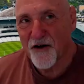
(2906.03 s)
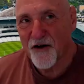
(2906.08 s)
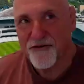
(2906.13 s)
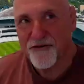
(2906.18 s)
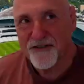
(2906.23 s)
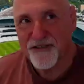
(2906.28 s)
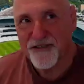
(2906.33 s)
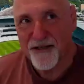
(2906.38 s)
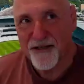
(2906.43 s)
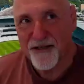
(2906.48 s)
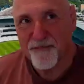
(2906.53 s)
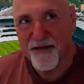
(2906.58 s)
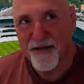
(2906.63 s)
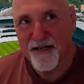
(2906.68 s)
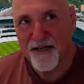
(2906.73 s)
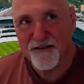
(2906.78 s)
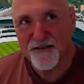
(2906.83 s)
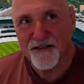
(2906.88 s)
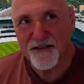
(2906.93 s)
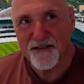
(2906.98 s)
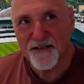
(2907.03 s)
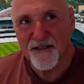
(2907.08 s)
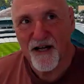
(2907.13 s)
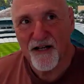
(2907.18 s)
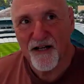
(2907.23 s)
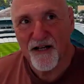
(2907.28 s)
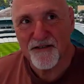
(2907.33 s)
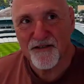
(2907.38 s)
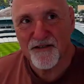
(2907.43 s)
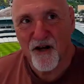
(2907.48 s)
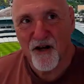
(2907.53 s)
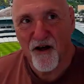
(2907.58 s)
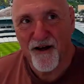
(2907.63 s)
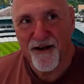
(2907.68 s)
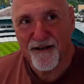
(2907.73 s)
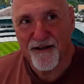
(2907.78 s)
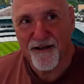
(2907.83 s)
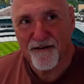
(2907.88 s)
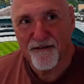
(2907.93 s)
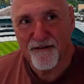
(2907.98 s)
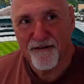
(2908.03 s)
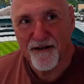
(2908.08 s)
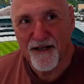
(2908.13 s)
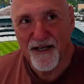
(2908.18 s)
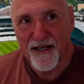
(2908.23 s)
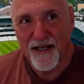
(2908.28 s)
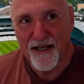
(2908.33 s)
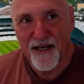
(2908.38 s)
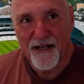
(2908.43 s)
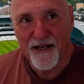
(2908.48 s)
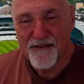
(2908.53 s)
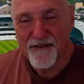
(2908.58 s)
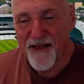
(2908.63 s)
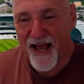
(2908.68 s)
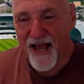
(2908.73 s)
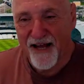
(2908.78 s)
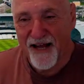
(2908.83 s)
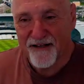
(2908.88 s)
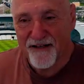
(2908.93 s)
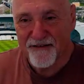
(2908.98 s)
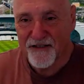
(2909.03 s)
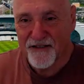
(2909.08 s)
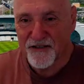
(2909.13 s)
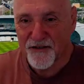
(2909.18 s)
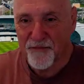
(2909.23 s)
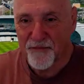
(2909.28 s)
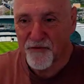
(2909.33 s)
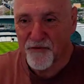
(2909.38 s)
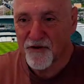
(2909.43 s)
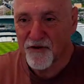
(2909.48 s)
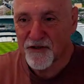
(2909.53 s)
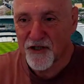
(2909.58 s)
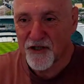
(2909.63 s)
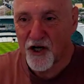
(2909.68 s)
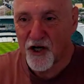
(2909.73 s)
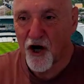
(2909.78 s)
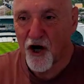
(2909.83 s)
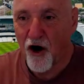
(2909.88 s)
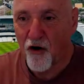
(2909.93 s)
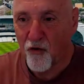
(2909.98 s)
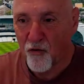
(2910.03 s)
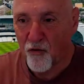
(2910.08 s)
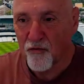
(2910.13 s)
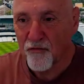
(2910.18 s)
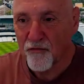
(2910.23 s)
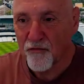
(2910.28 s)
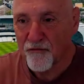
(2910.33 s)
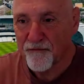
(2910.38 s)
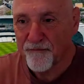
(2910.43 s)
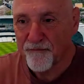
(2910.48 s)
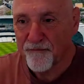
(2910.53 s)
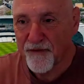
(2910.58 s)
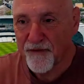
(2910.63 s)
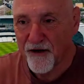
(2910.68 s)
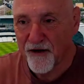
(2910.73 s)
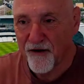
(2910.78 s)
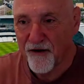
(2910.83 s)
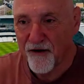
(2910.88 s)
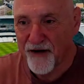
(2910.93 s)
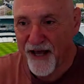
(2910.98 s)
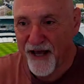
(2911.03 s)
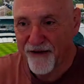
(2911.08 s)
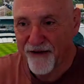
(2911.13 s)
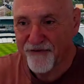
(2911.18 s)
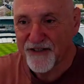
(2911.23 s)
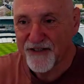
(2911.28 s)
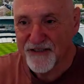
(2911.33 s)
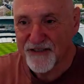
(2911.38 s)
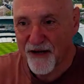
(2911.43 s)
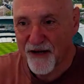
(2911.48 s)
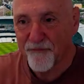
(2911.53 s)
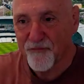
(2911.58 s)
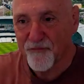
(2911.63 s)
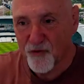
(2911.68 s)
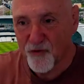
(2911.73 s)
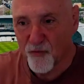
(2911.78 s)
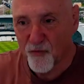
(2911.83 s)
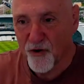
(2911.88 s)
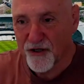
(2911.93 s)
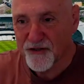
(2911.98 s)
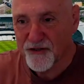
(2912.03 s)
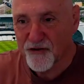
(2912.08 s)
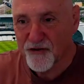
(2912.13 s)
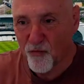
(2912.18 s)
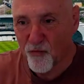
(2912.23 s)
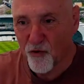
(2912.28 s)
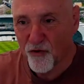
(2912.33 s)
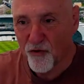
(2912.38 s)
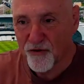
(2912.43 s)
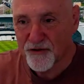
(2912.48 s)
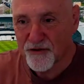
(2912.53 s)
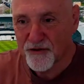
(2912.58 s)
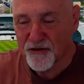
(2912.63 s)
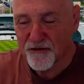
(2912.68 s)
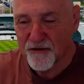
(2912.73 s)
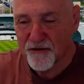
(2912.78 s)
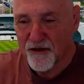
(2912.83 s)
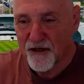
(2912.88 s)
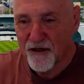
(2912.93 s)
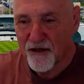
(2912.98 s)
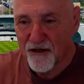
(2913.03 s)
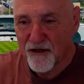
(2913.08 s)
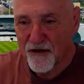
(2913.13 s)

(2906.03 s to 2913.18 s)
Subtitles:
And it's so interesting because it's like in that there's a goal, and having something to work towards.